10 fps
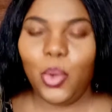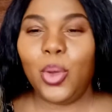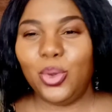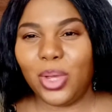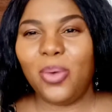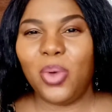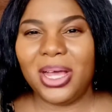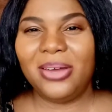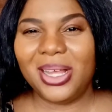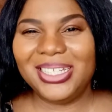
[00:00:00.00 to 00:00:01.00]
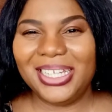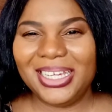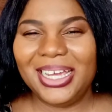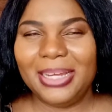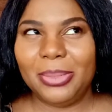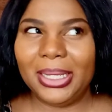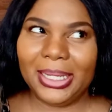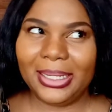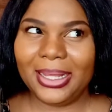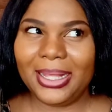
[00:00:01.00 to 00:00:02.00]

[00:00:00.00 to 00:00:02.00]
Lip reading: When you can walk around naked, man,